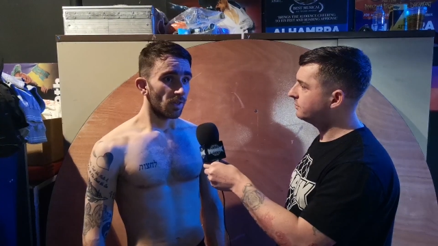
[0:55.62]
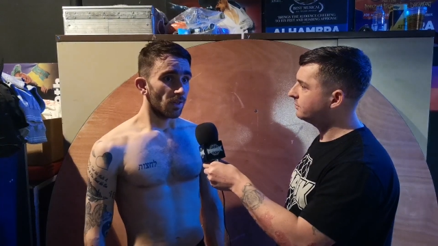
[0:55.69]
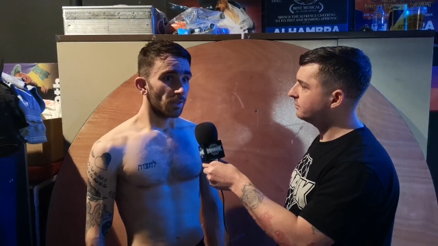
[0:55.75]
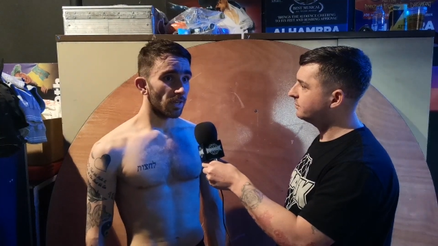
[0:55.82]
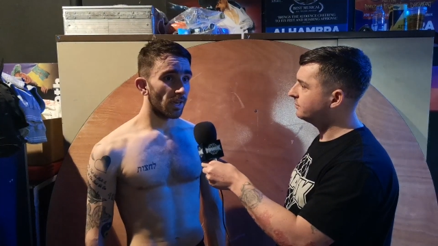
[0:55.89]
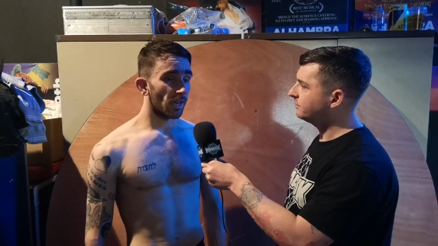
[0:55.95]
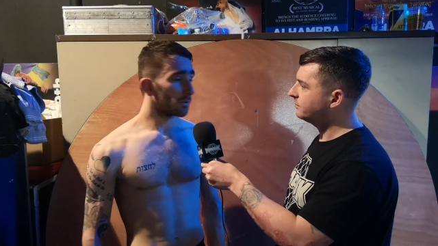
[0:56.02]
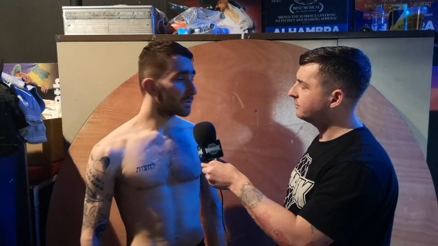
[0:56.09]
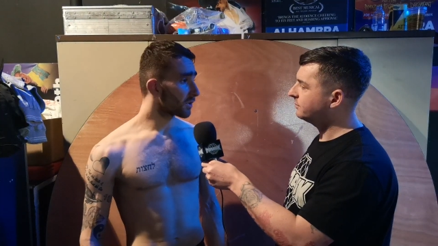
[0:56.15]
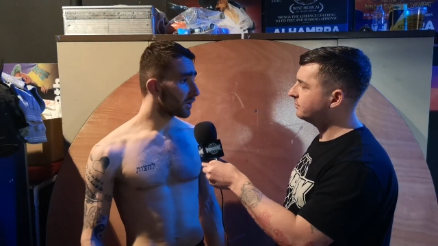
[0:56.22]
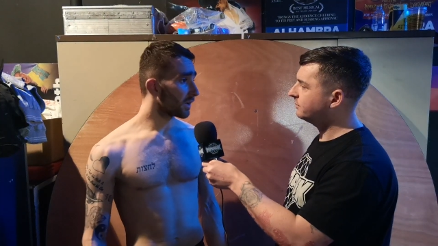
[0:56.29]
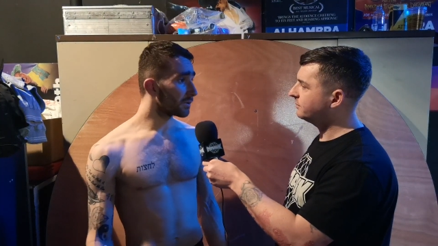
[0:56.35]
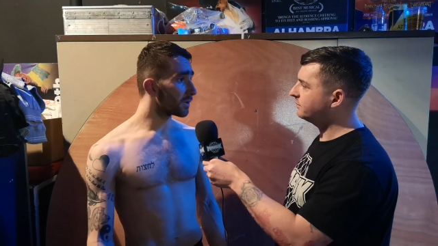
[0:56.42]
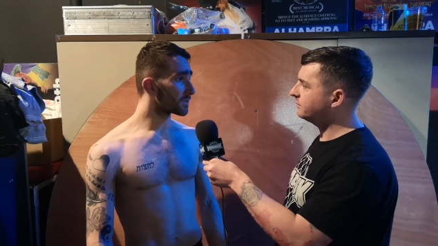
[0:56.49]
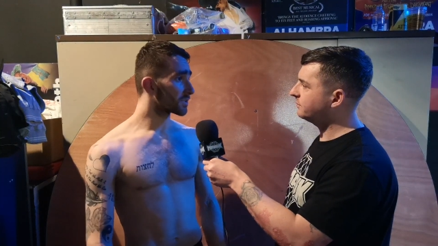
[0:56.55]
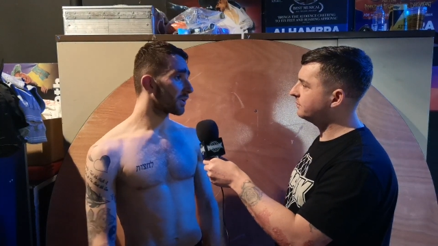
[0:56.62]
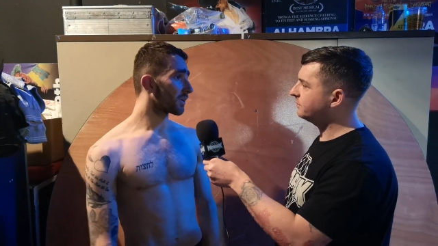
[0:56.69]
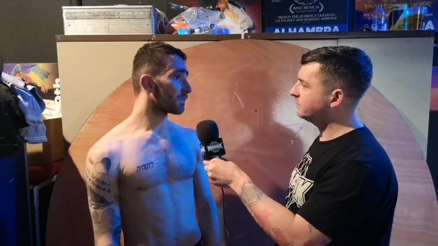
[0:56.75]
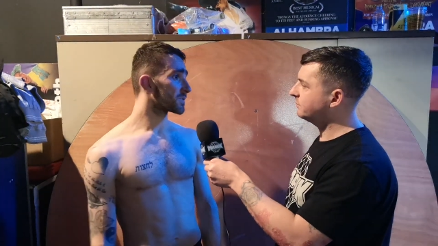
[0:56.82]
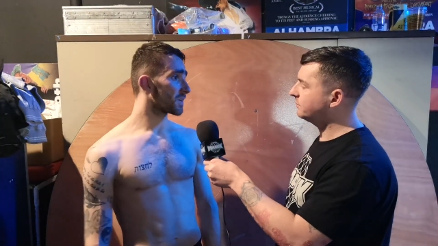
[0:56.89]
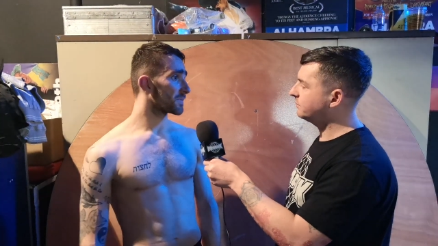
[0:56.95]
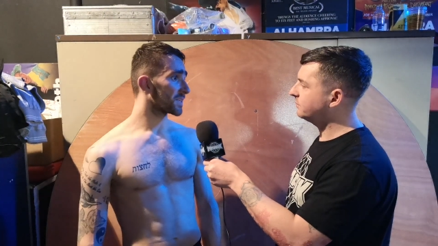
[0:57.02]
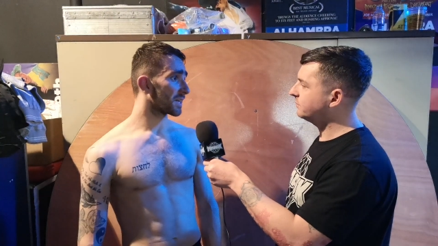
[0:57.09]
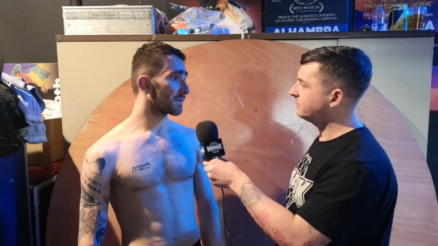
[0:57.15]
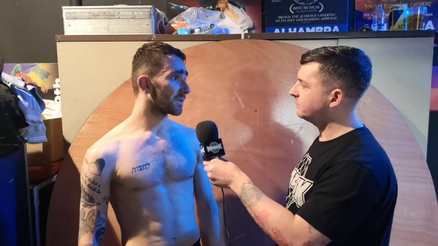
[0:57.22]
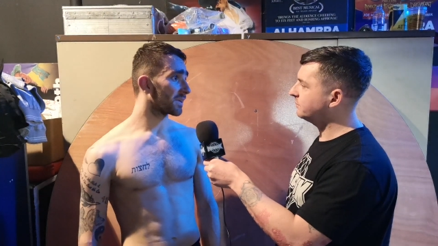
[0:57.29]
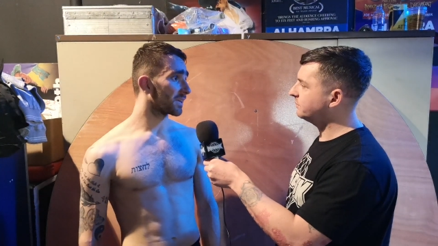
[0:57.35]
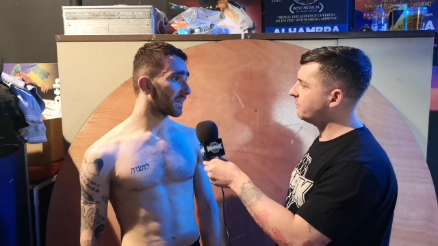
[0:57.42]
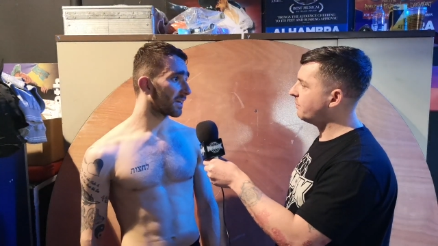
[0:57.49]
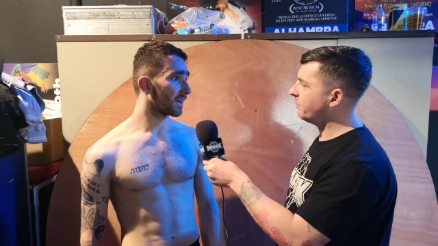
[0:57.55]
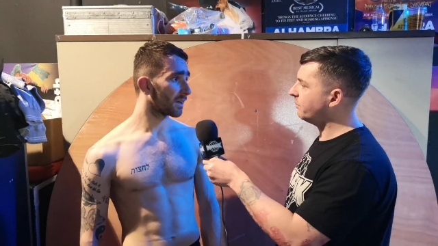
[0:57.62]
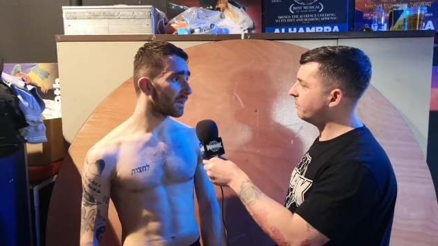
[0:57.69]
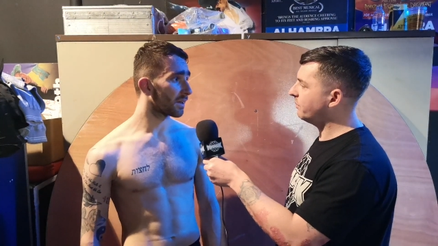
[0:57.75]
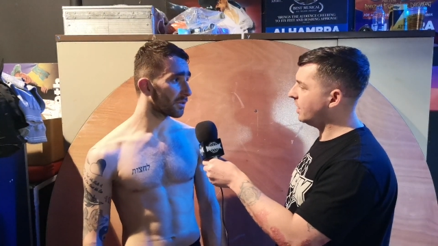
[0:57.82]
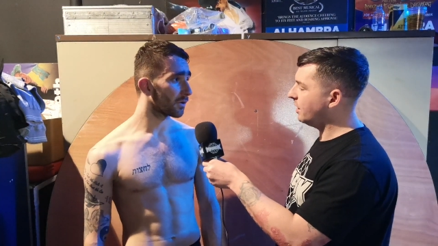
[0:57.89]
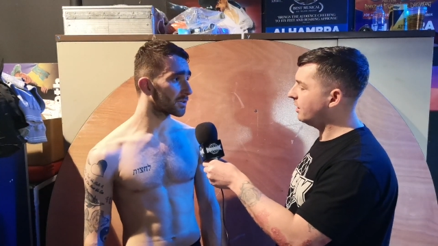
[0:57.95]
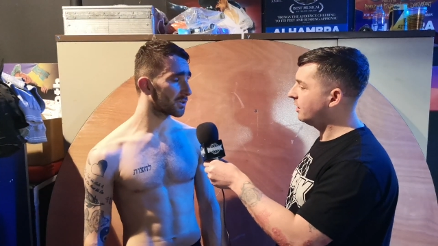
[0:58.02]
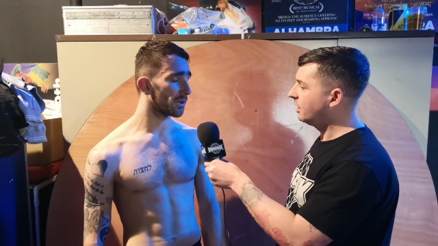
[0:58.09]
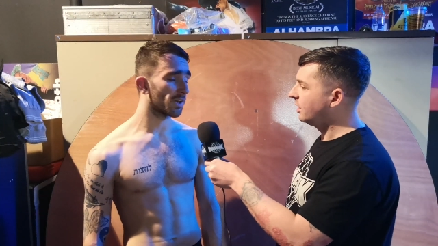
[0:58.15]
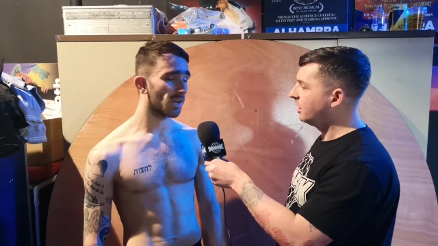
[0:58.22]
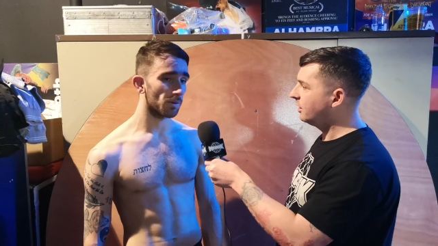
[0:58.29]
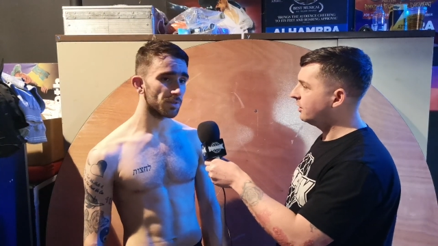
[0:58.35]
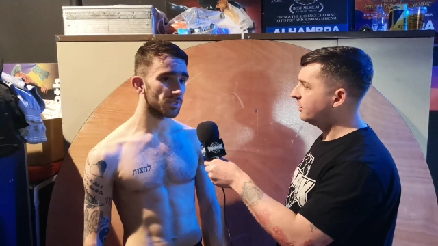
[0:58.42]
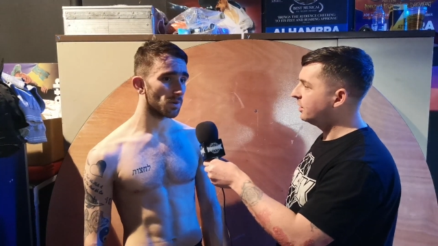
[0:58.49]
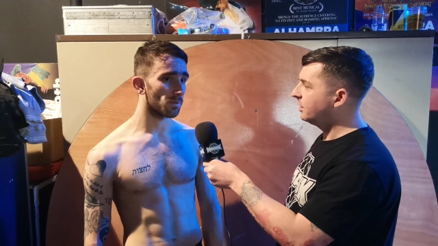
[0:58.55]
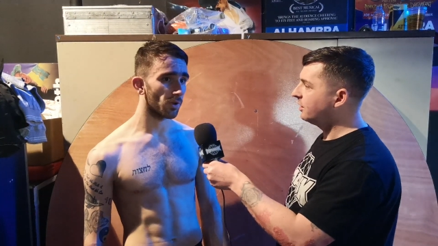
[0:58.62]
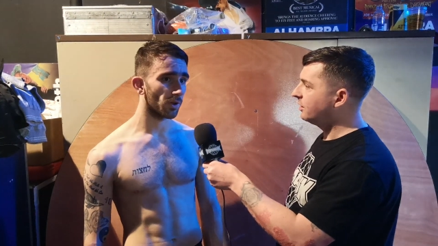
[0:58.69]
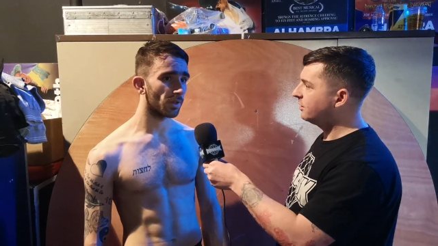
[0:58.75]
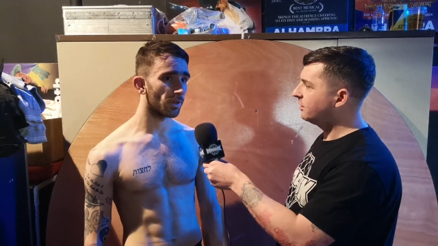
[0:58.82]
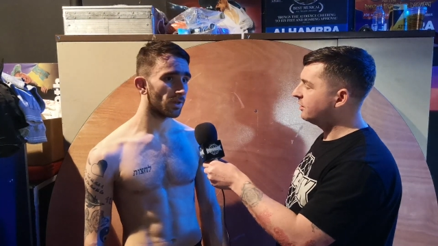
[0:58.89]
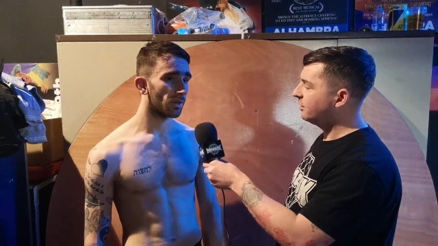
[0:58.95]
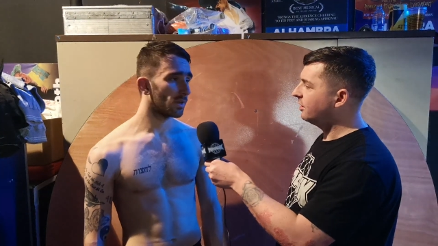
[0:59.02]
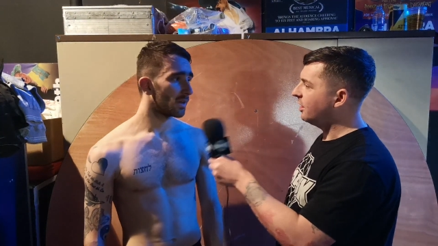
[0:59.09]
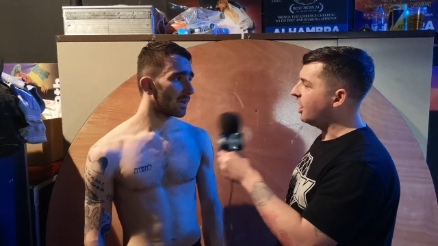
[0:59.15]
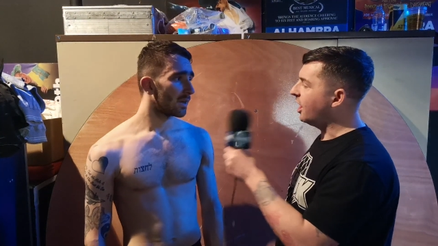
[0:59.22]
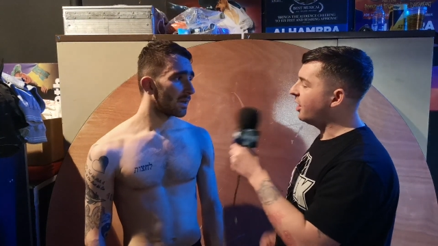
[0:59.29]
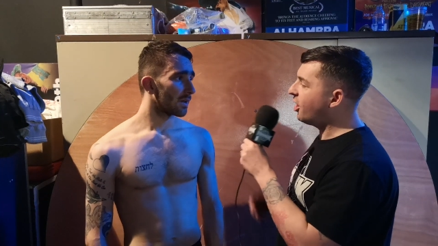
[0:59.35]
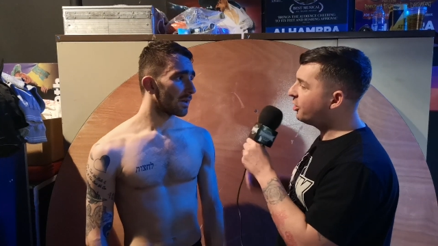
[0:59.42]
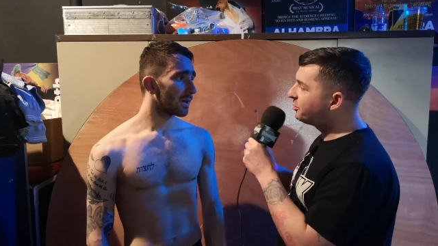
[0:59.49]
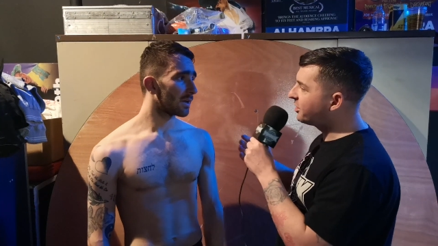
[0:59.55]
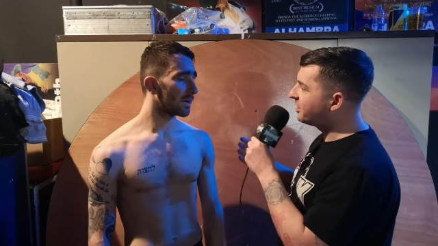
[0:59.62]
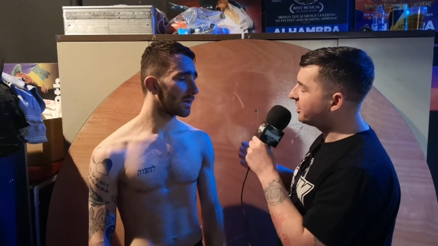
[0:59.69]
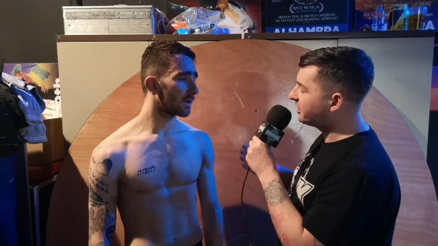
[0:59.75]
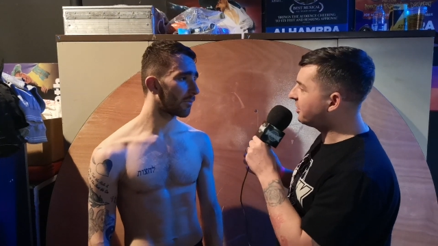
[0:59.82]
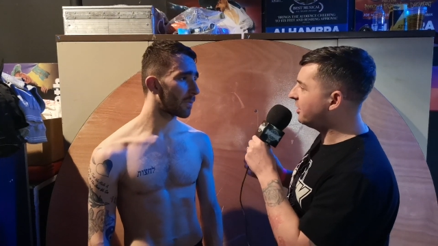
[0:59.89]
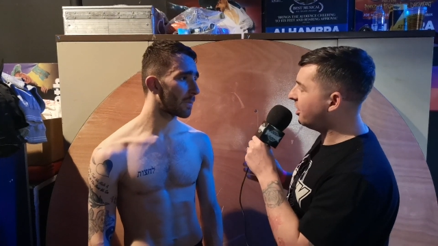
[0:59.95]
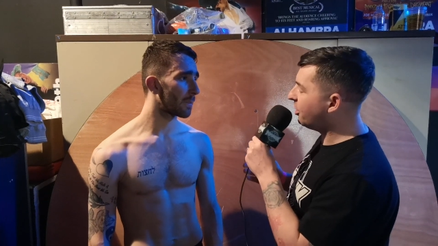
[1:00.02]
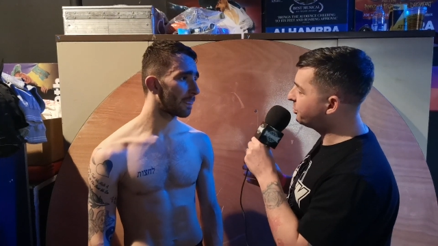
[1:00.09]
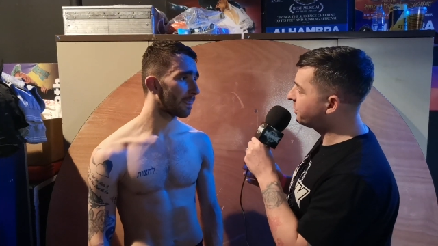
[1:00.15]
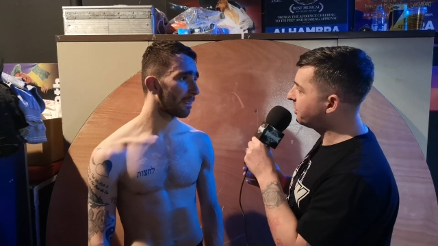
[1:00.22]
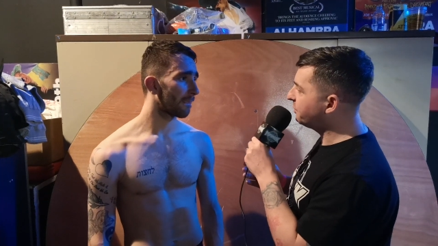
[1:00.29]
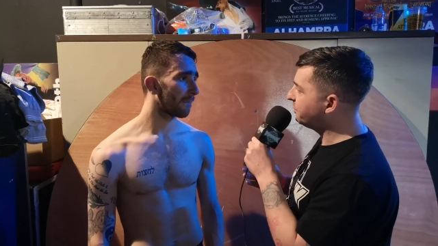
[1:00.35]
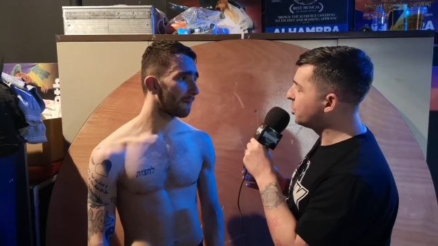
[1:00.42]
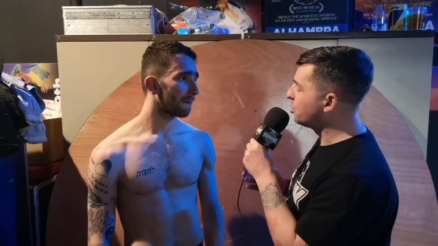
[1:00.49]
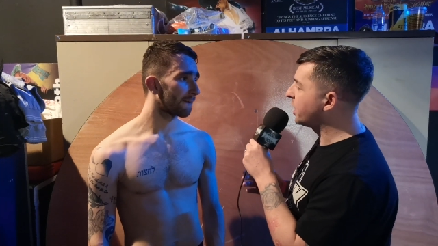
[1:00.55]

Speaker 1: yeah, I knew it was going to come sometime like it. I thought it was going to come at some point. And how did
Speaker 2: it feel